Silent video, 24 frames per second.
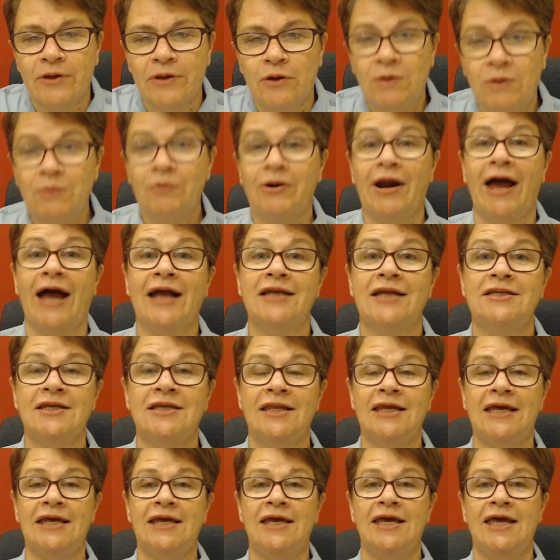We were
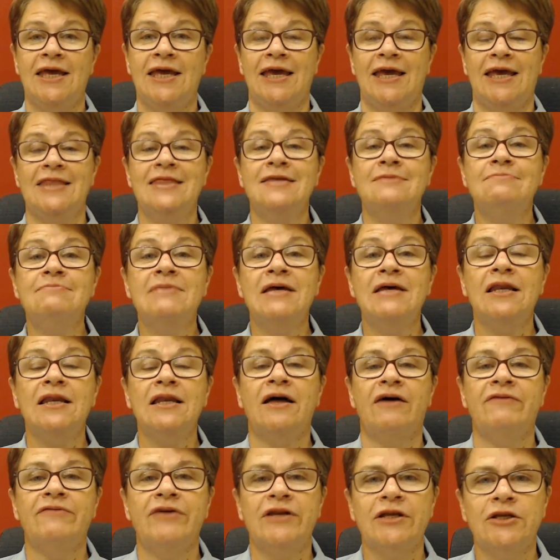actually in the middle
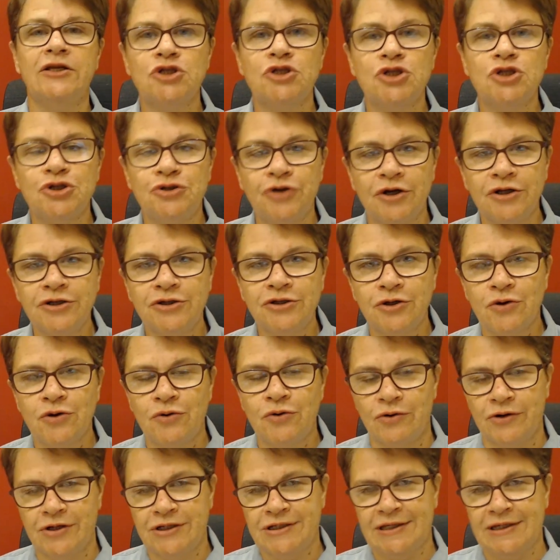of an instructor
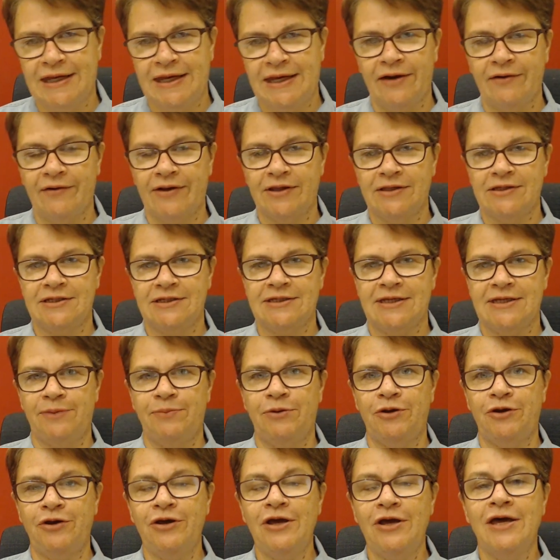course here in
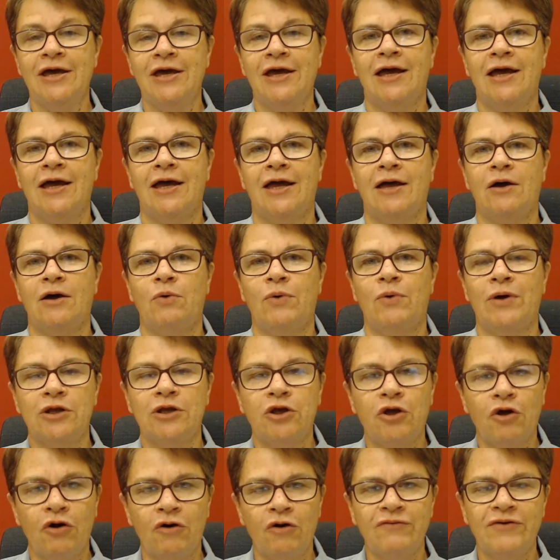Sibiu uh, when
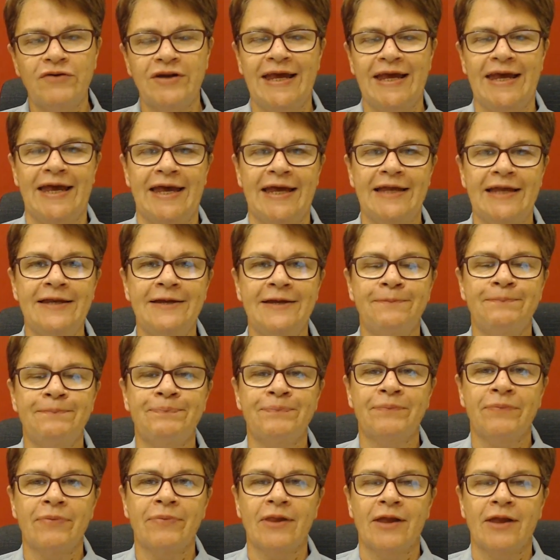COVID hit,
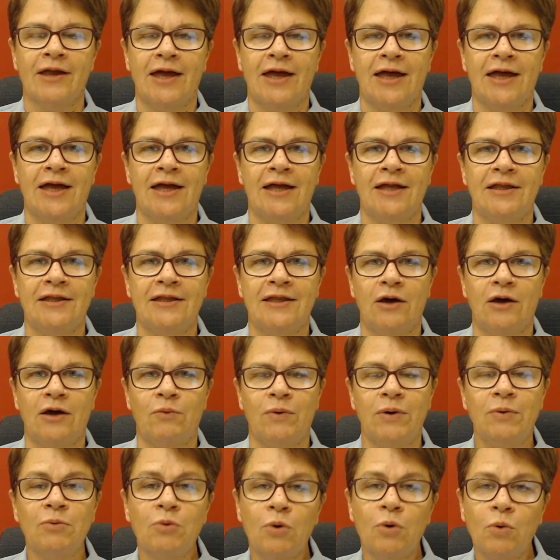and uh,
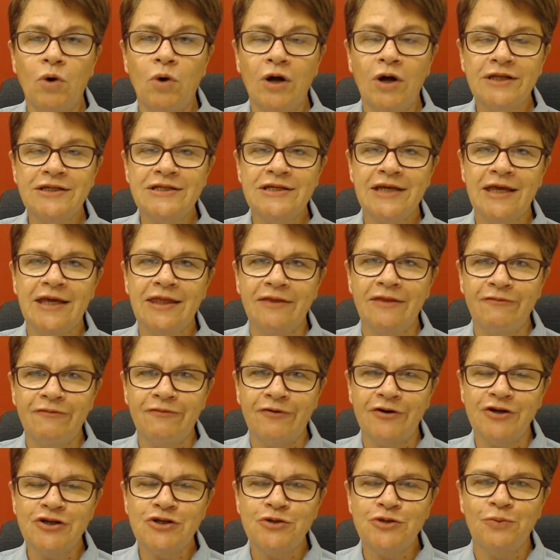we were watching the
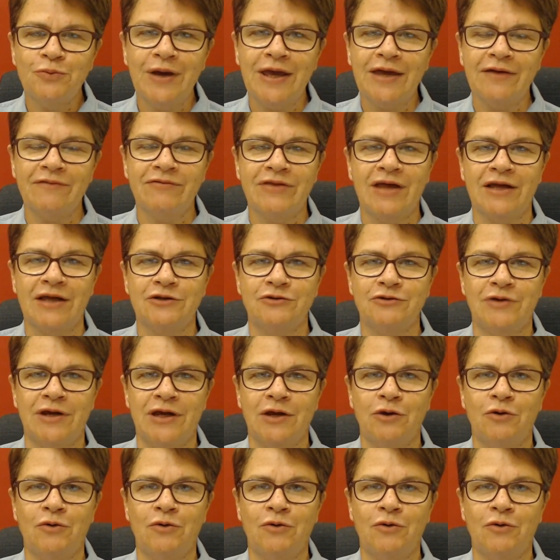first week of that train,